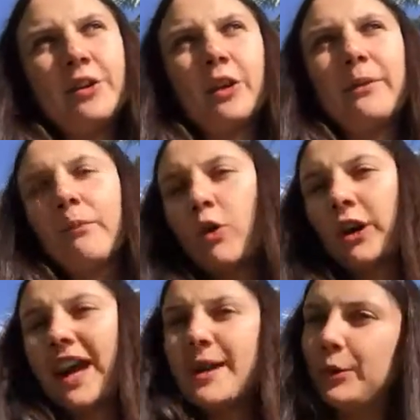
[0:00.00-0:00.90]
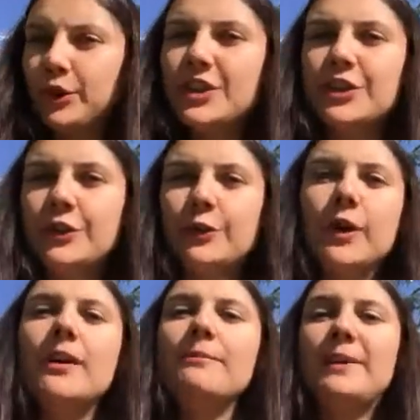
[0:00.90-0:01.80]
you're more able
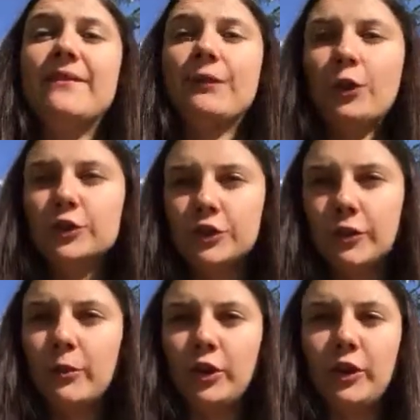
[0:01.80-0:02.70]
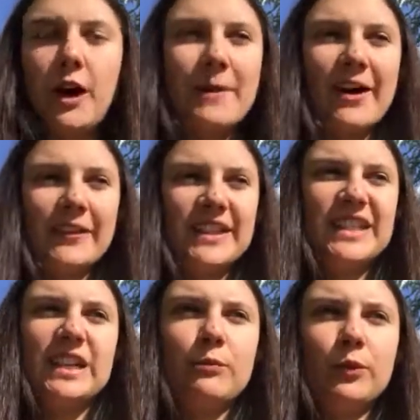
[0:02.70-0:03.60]
to be vulnerable about the
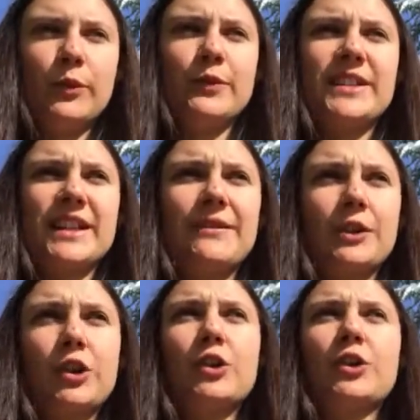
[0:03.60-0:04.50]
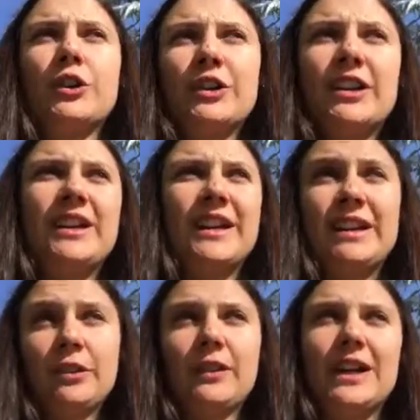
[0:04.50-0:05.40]
deep wounds that have occurred
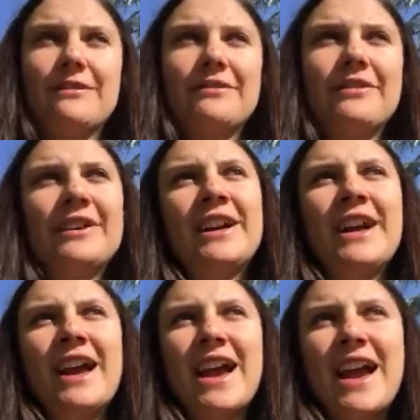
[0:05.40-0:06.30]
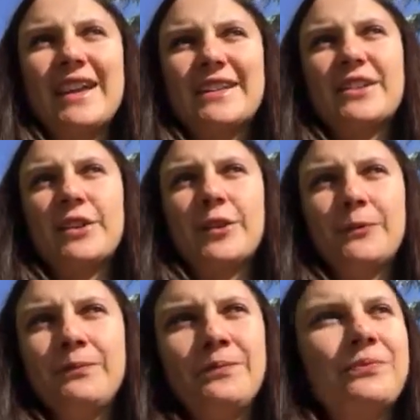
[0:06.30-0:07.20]
in your life. And
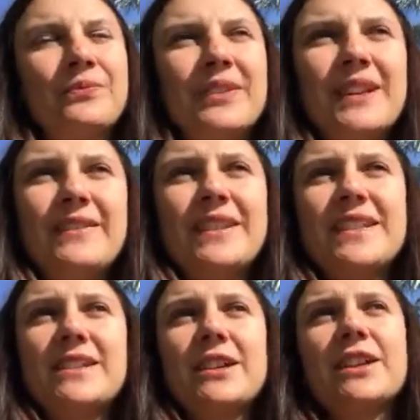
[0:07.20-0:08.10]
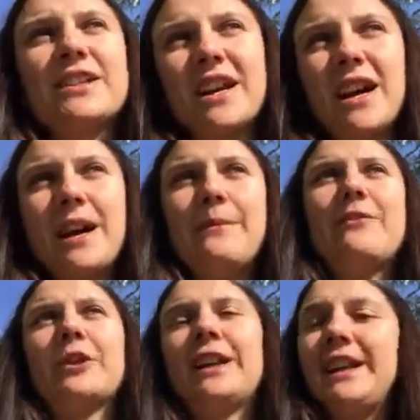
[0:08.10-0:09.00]
so this is a good time
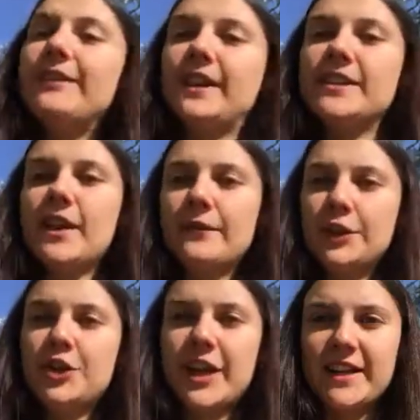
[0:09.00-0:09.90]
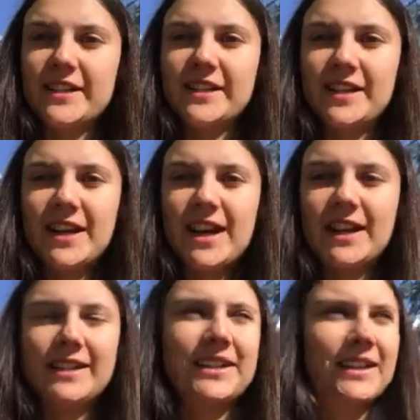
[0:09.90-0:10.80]
for getting things off your chest
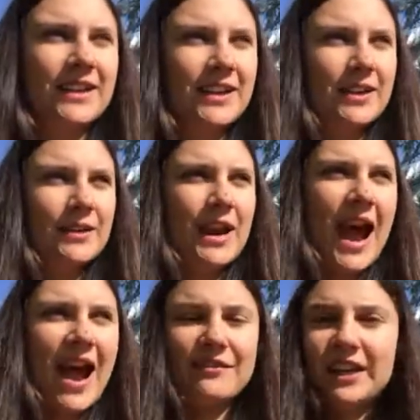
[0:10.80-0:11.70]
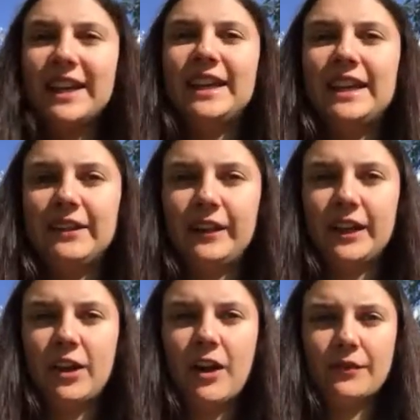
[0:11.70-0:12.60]
and having
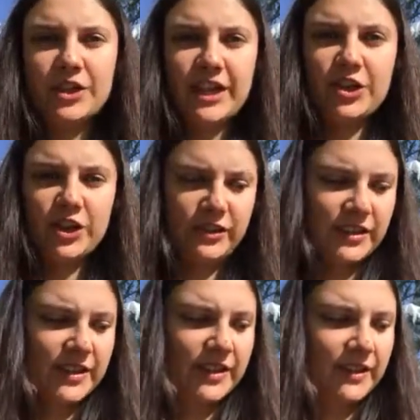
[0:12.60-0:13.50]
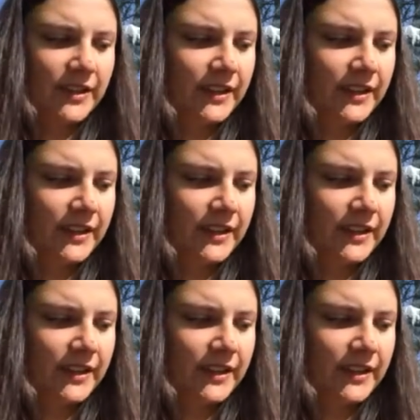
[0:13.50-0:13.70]
healing conversations.